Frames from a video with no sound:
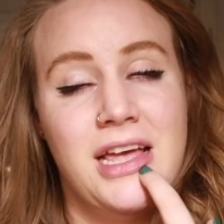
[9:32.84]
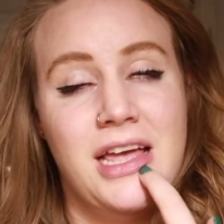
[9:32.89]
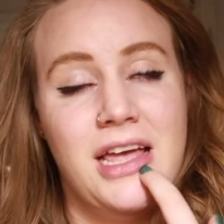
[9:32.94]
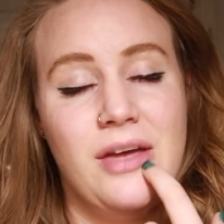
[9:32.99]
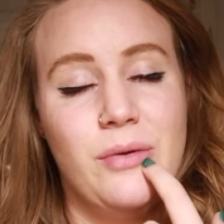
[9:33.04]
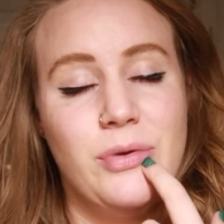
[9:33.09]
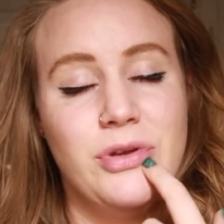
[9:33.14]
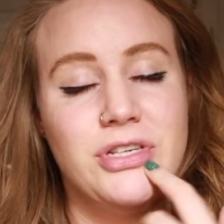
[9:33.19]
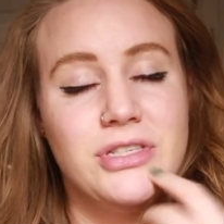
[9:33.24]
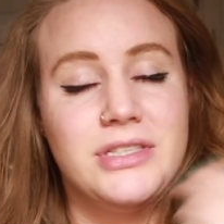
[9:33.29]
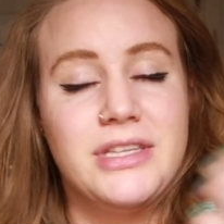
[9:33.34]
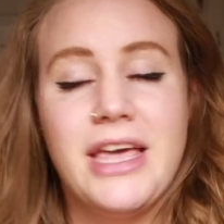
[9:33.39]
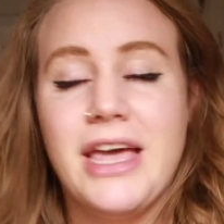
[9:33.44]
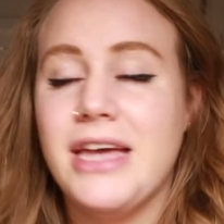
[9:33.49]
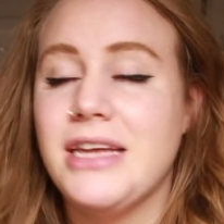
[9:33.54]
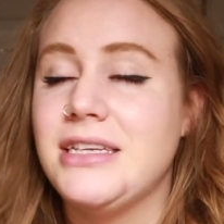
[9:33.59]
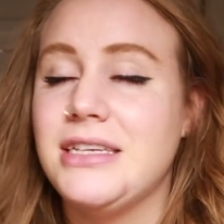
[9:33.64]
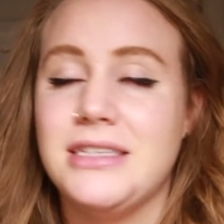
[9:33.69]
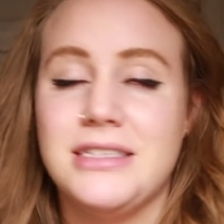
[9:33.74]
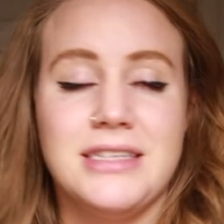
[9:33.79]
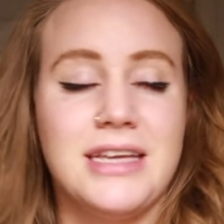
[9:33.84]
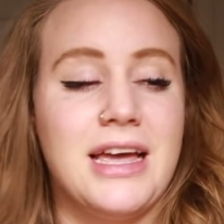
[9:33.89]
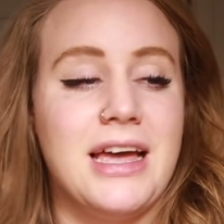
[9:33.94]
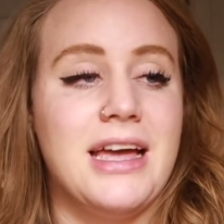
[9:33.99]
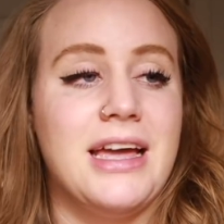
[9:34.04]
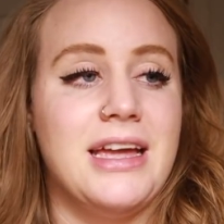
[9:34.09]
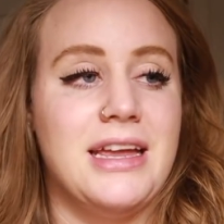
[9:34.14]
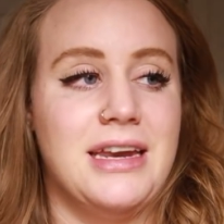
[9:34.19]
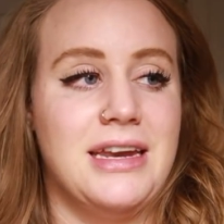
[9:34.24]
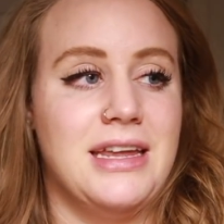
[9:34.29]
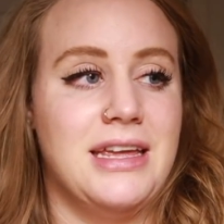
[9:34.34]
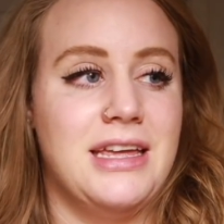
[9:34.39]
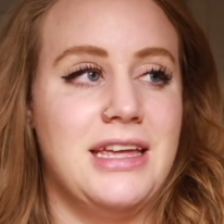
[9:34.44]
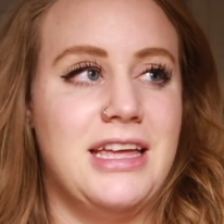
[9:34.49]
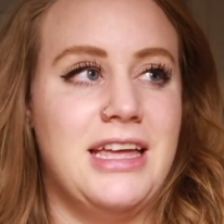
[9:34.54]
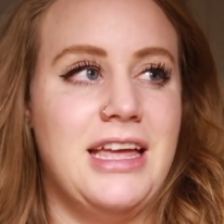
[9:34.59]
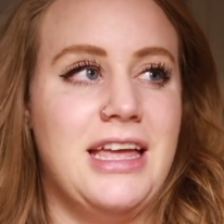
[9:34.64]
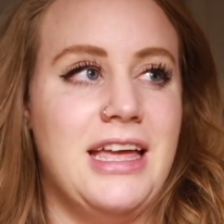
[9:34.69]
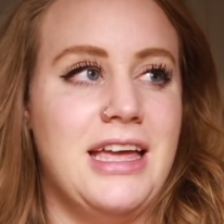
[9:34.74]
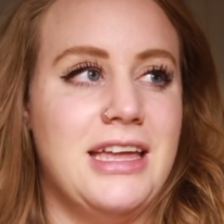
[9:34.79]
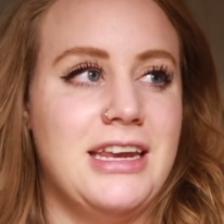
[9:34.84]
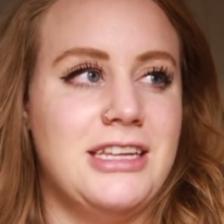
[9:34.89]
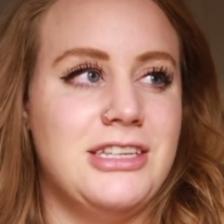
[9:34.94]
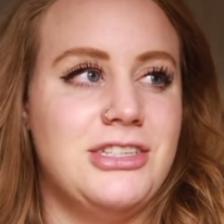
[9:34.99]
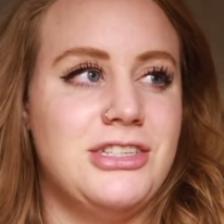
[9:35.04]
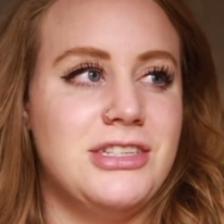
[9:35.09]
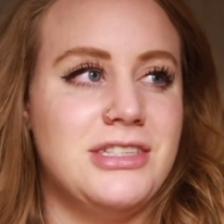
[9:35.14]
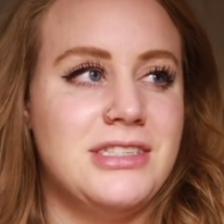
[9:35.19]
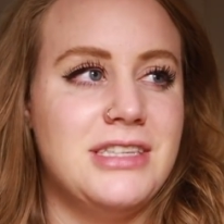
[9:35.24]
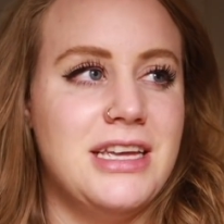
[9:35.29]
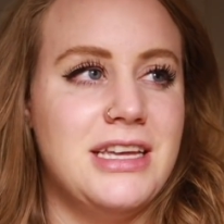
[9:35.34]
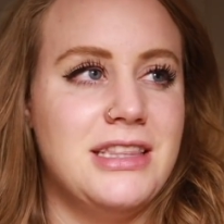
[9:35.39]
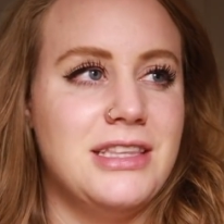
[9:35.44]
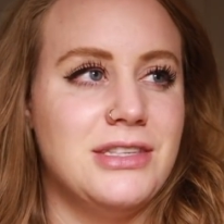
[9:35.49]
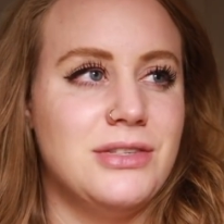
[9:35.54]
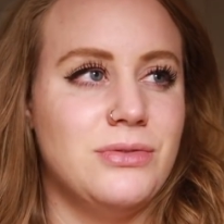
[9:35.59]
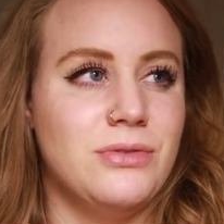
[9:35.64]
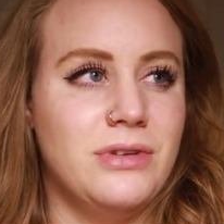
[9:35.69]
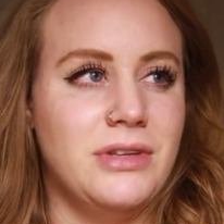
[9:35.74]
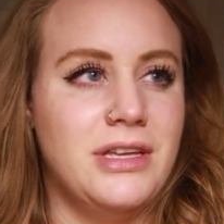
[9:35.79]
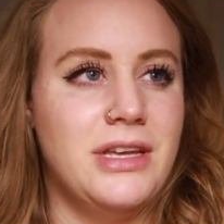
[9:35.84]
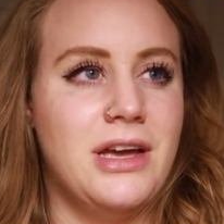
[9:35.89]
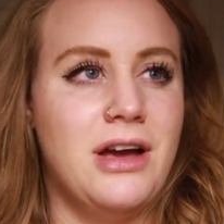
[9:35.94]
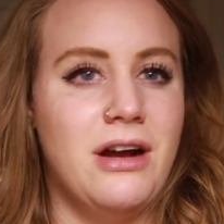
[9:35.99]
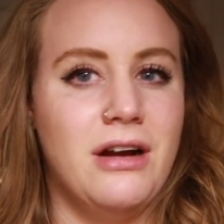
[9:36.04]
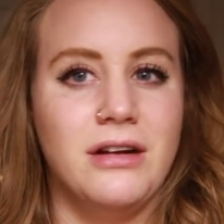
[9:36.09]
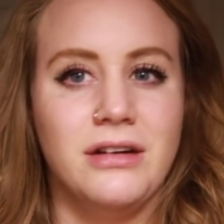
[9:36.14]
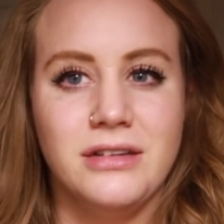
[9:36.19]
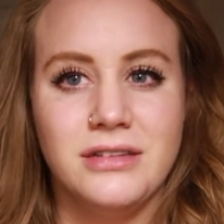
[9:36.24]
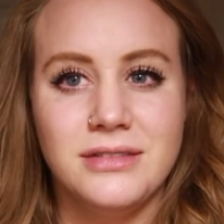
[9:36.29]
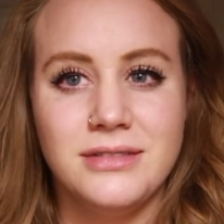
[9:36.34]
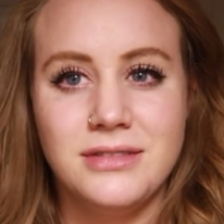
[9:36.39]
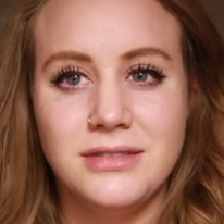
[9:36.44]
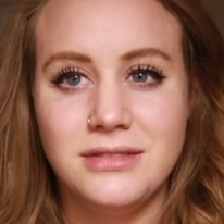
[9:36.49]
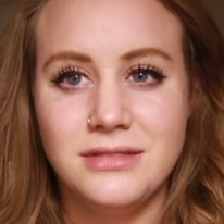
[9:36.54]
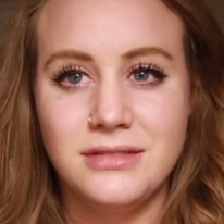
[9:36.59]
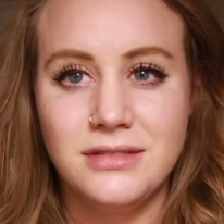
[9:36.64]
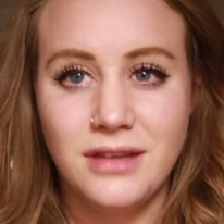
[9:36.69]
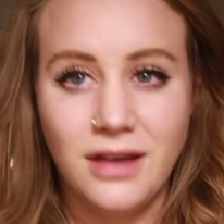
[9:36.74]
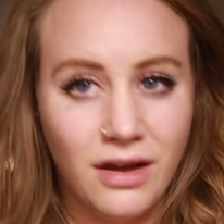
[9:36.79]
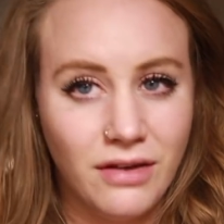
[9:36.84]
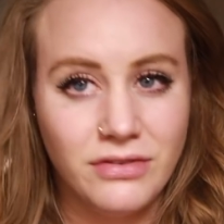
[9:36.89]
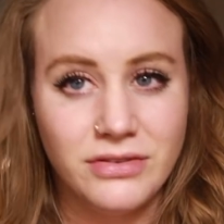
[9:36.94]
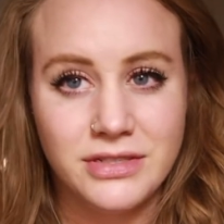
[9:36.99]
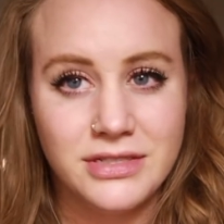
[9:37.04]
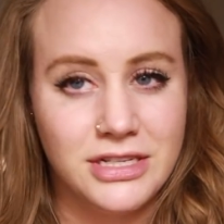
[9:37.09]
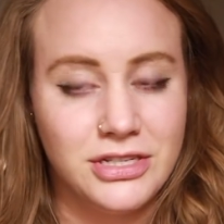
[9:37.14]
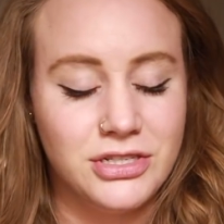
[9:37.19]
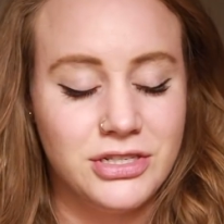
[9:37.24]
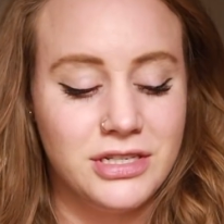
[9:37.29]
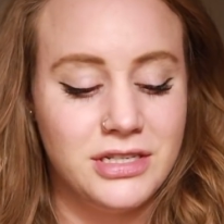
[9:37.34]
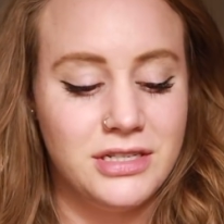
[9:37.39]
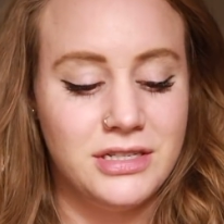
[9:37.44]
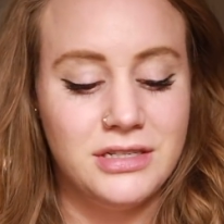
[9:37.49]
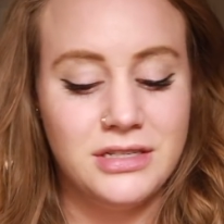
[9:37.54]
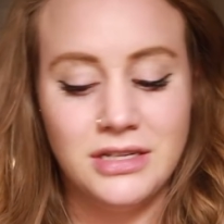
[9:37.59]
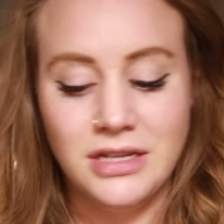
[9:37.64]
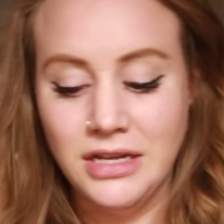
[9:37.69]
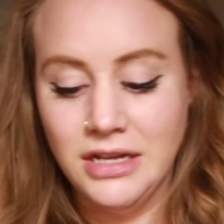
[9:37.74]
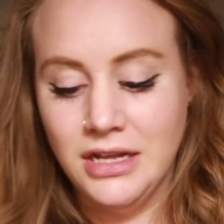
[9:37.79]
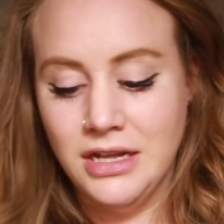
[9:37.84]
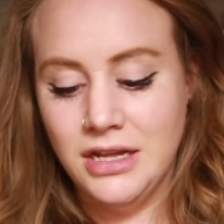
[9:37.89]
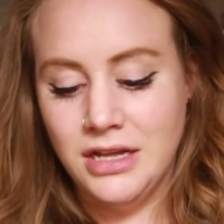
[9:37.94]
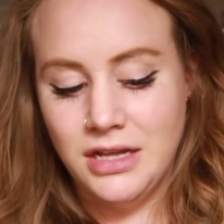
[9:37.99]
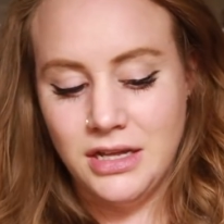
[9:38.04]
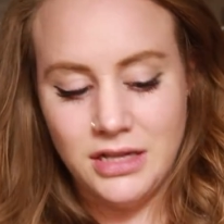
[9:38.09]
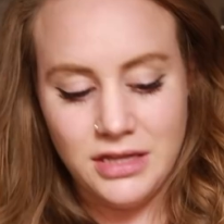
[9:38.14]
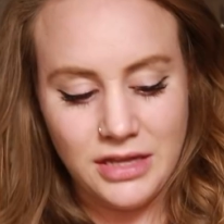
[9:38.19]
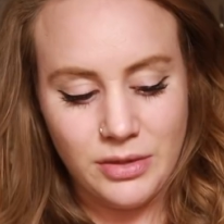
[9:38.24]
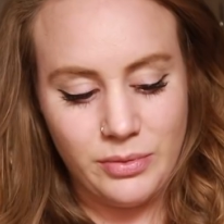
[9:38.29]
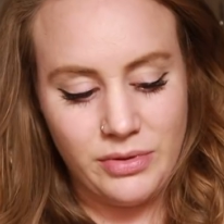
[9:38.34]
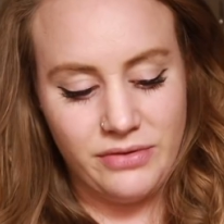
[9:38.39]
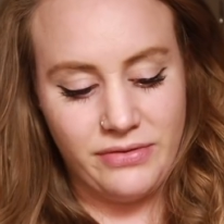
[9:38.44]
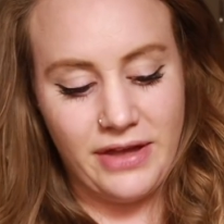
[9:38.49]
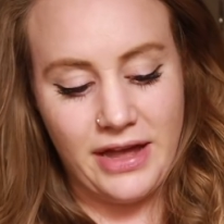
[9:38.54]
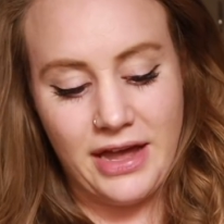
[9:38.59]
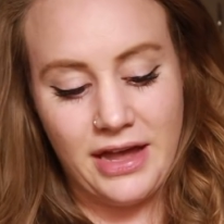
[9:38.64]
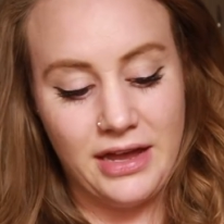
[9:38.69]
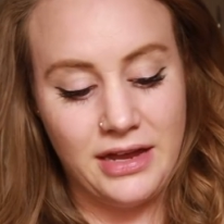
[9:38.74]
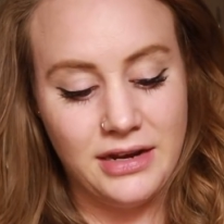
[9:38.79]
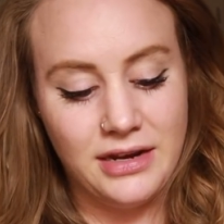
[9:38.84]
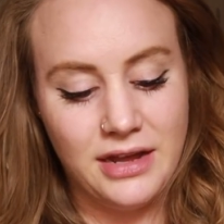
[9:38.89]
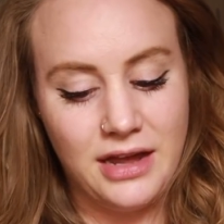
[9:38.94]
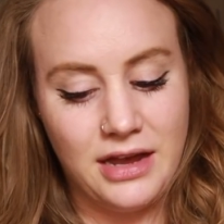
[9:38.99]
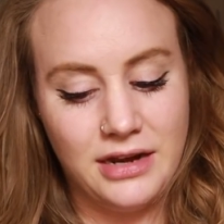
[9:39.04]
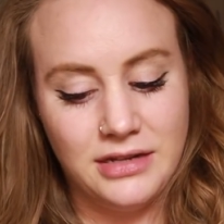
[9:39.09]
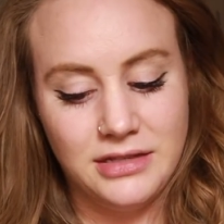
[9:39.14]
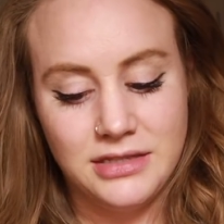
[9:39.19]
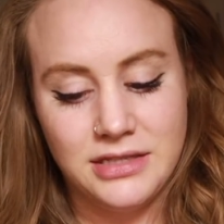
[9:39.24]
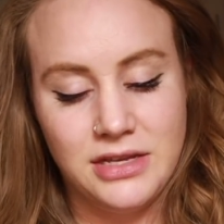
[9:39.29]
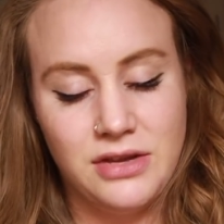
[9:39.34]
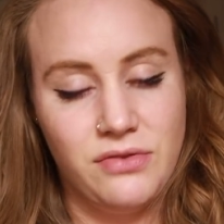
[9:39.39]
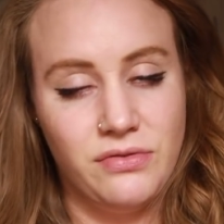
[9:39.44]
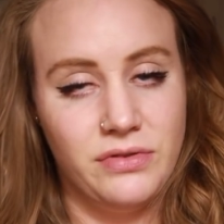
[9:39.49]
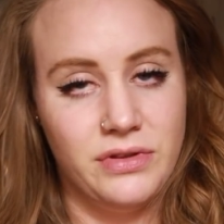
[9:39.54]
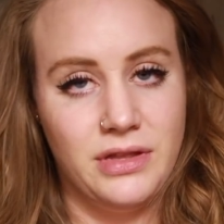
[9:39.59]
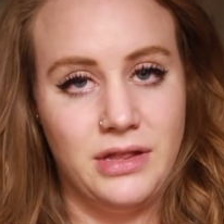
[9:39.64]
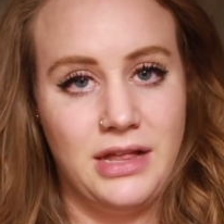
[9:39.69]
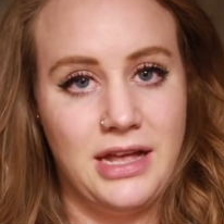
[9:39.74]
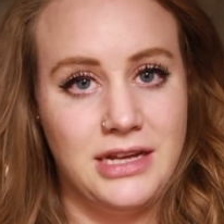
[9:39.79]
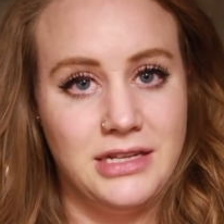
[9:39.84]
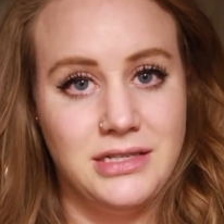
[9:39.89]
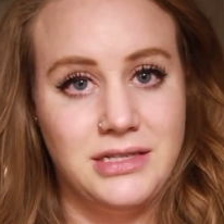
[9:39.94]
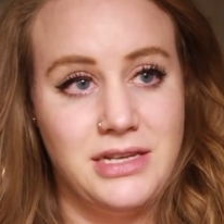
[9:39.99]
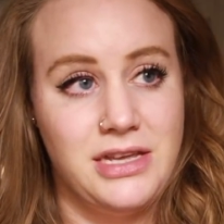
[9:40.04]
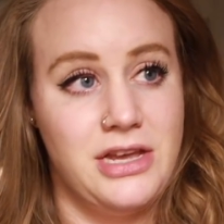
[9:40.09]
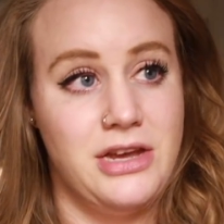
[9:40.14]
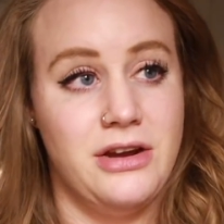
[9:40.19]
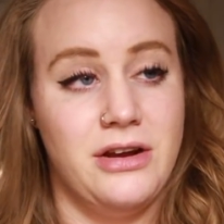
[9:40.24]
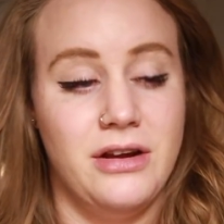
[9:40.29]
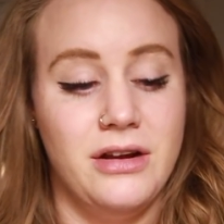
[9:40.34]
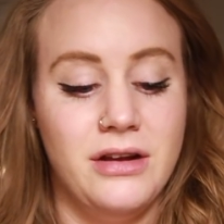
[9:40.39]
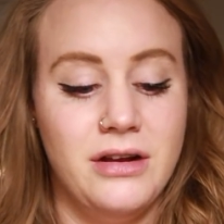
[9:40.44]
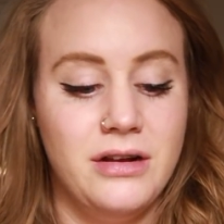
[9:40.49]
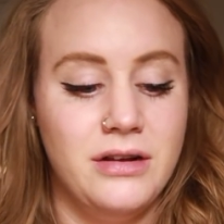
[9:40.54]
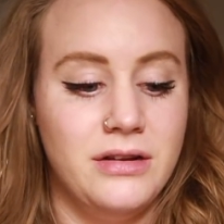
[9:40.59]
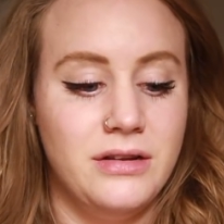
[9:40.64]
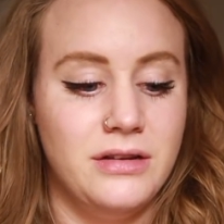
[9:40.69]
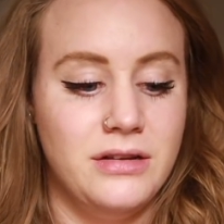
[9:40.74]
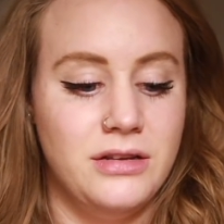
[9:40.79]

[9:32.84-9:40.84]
and we just can't decide. And it's just like this really hard conversation that we've had honestly over the last year,